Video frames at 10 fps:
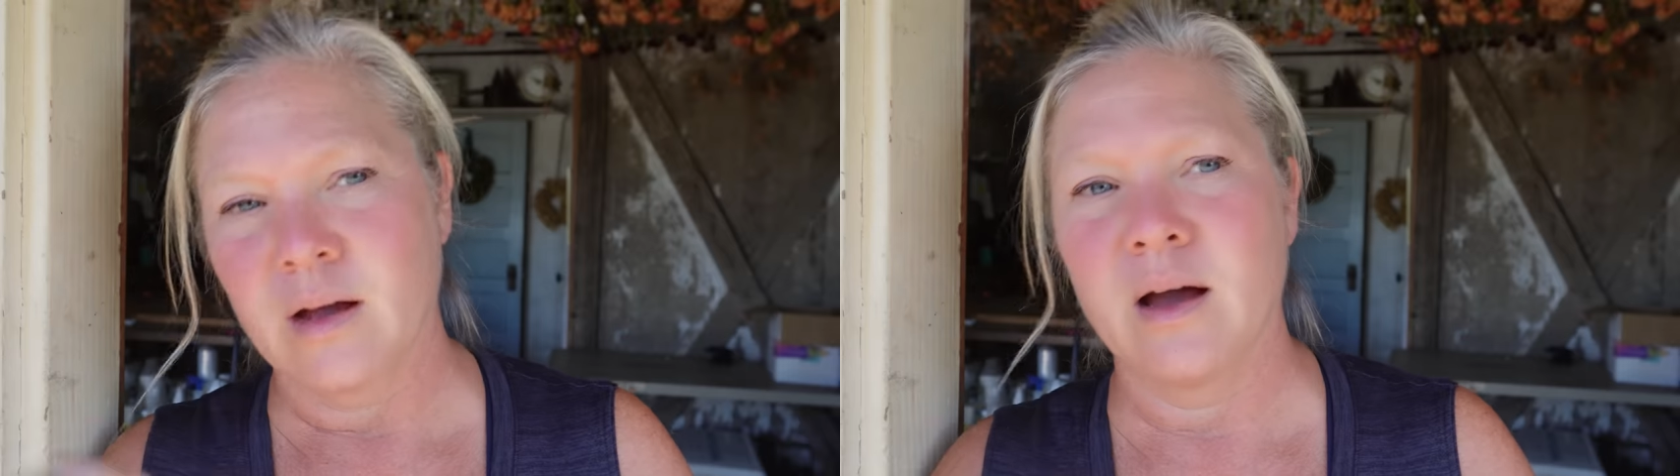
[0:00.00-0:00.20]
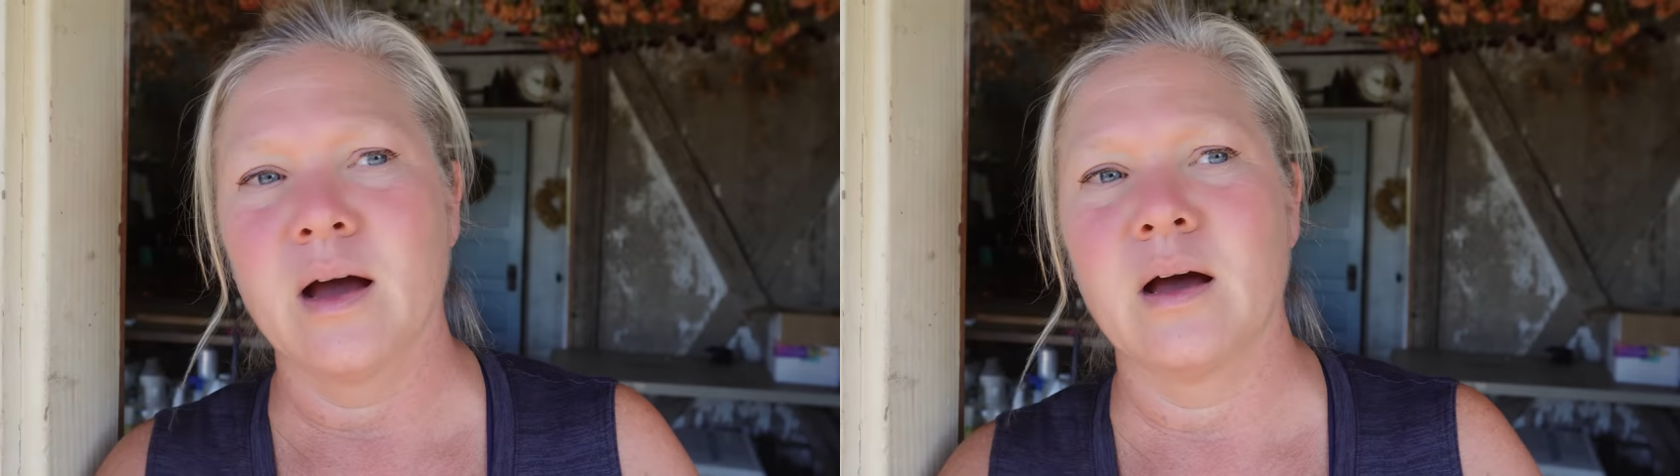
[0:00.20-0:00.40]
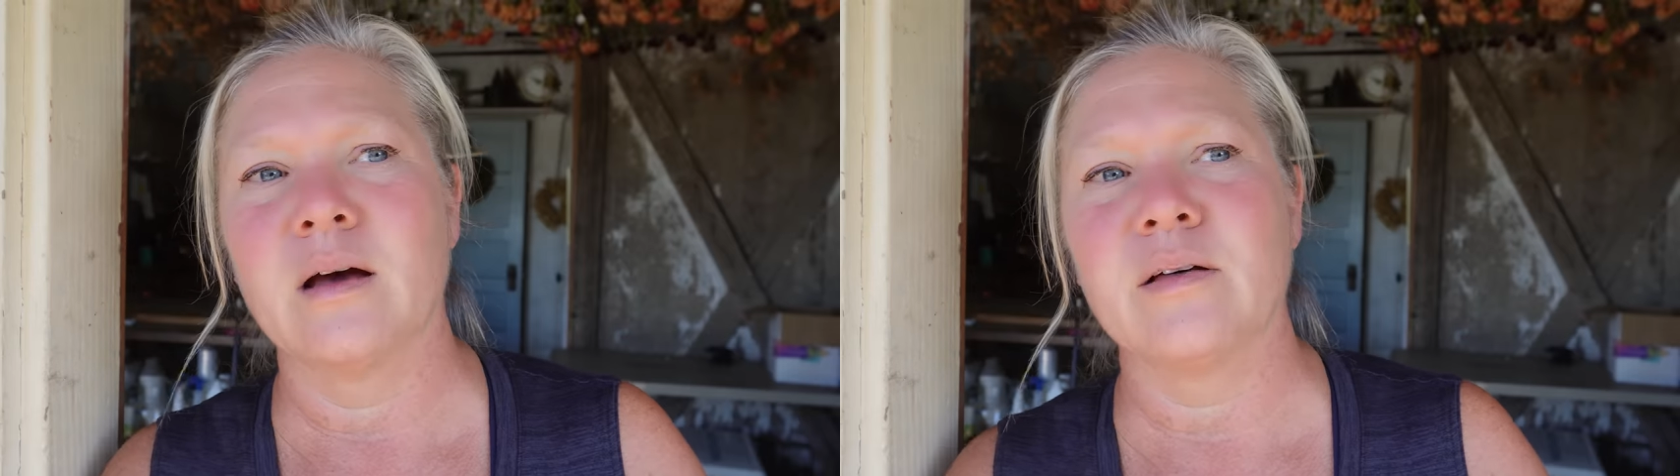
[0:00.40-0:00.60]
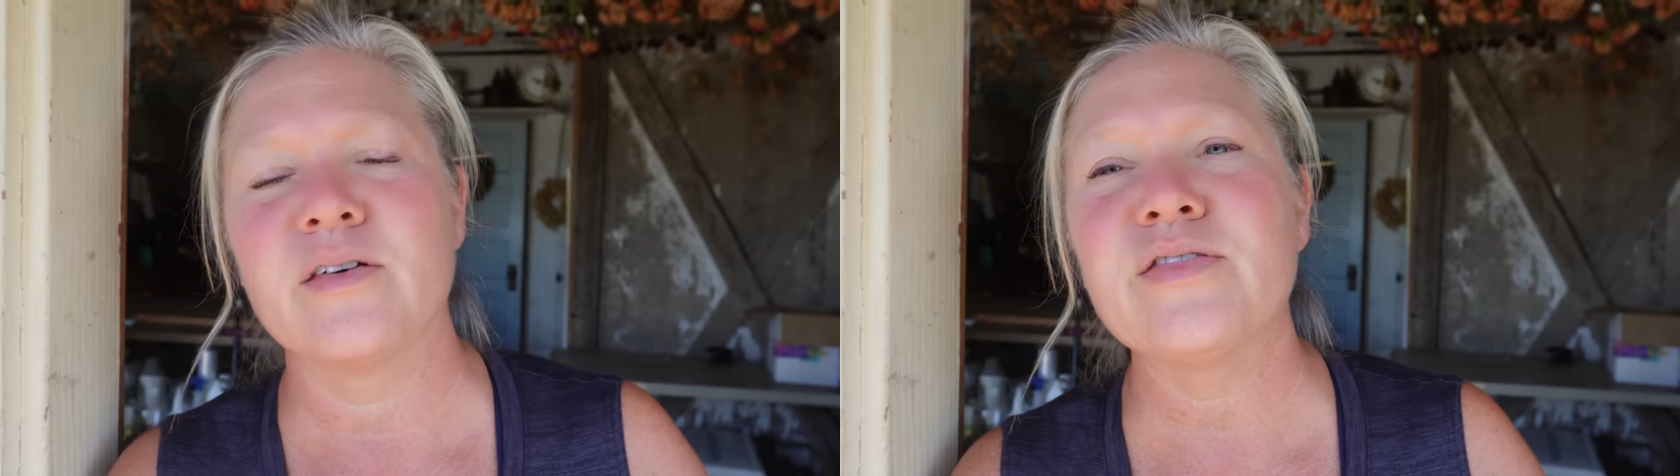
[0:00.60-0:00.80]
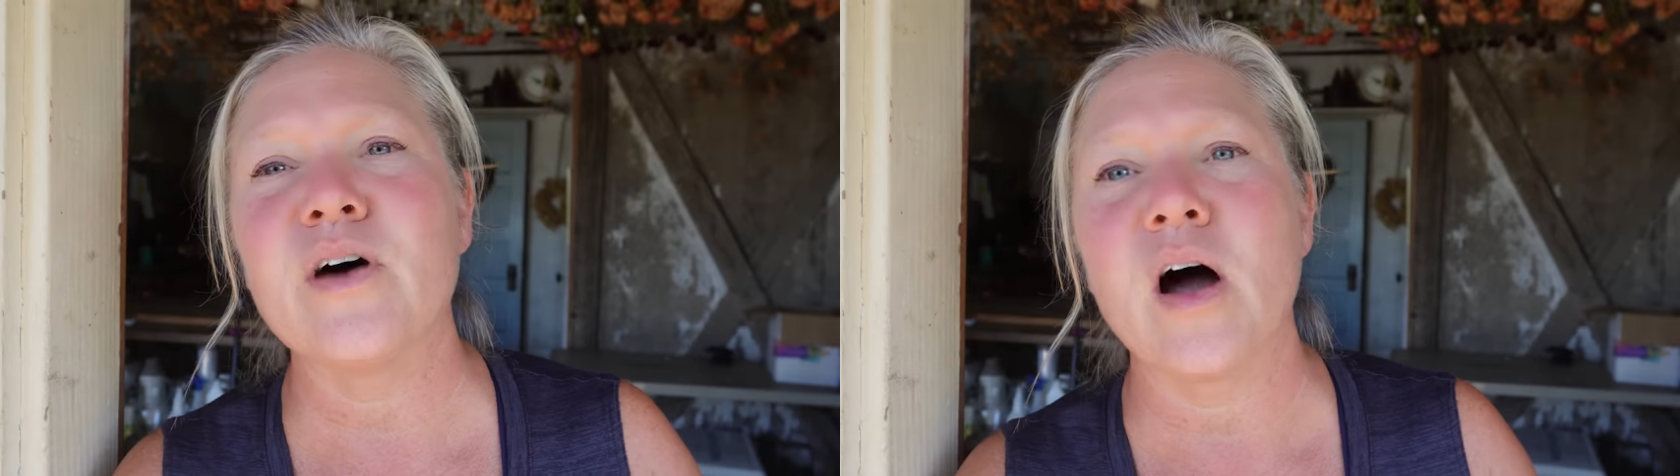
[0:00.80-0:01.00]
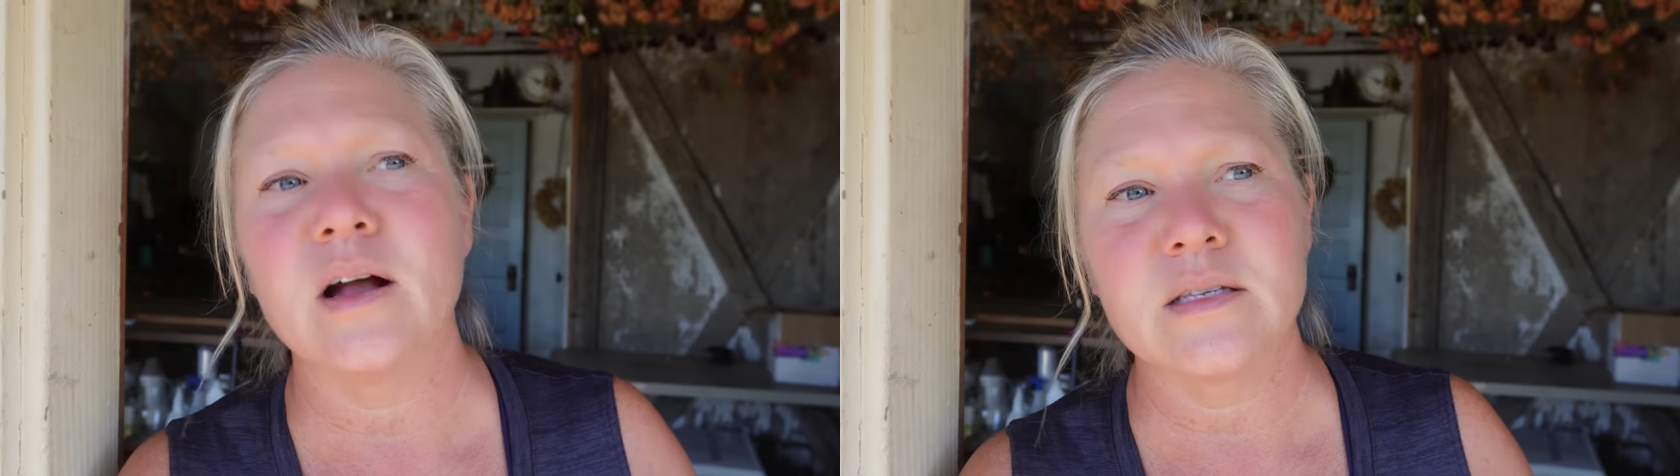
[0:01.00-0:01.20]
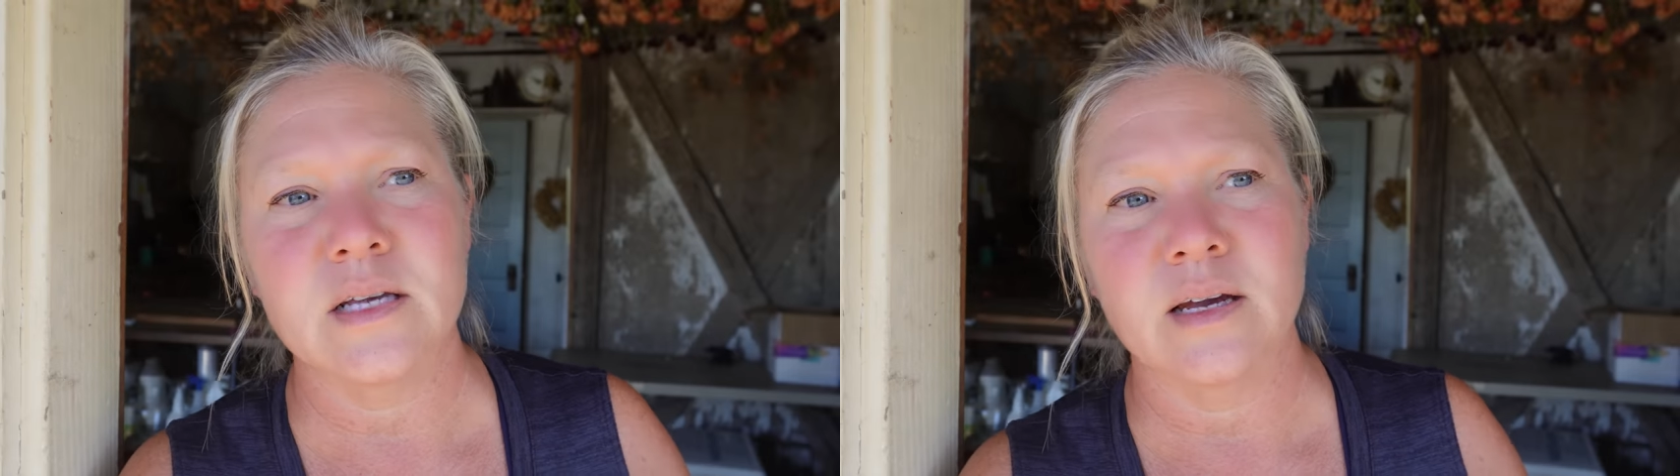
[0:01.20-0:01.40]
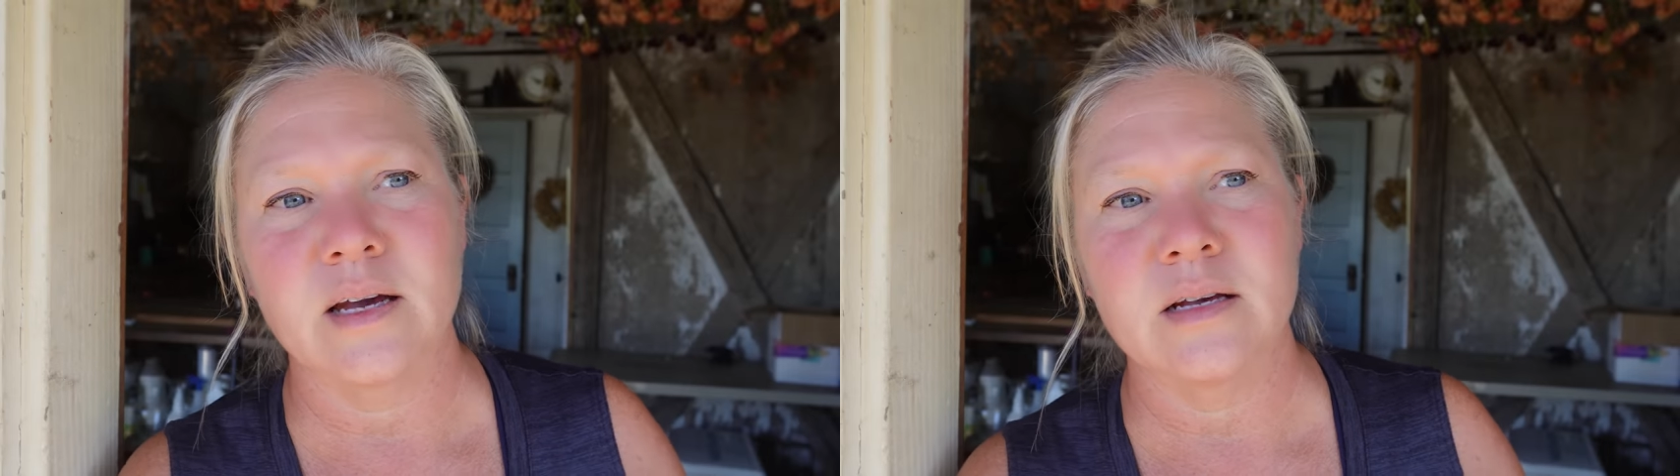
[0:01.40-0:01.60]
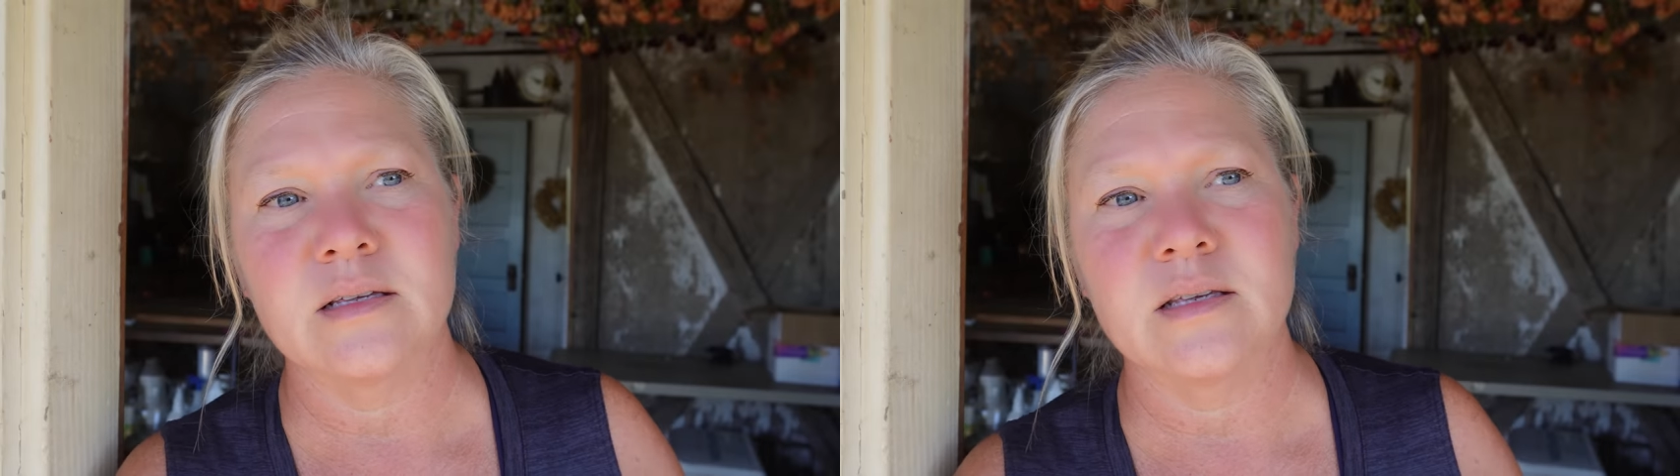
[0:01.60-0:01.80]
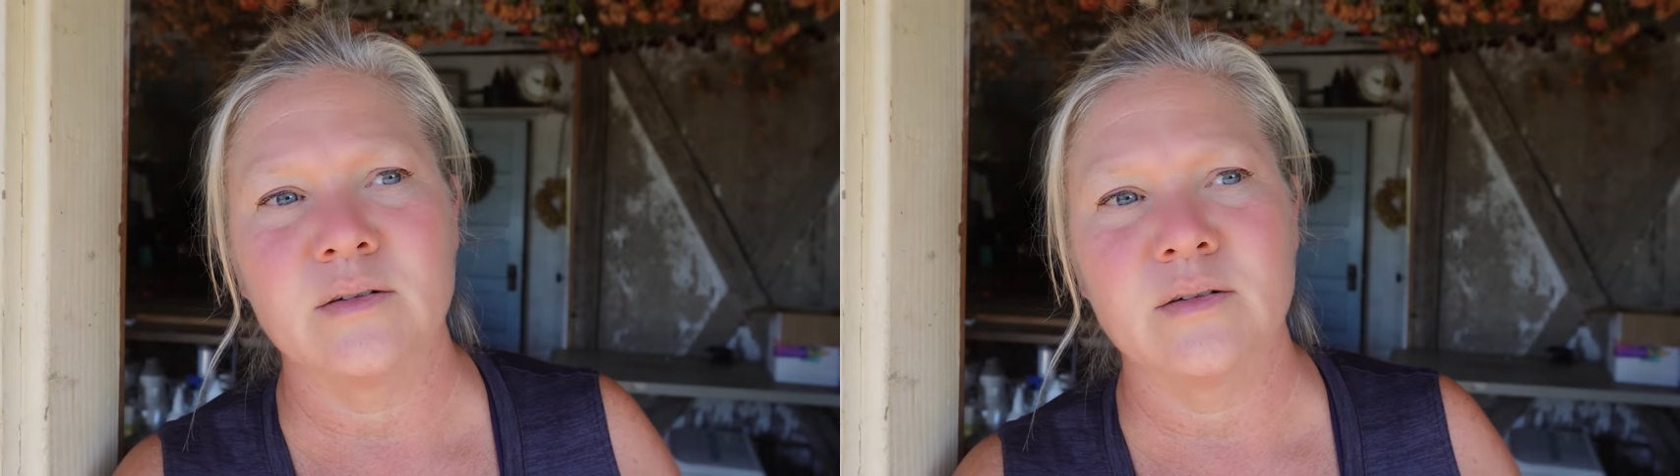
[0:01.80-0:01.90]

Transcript: uh, thoughts, I guess,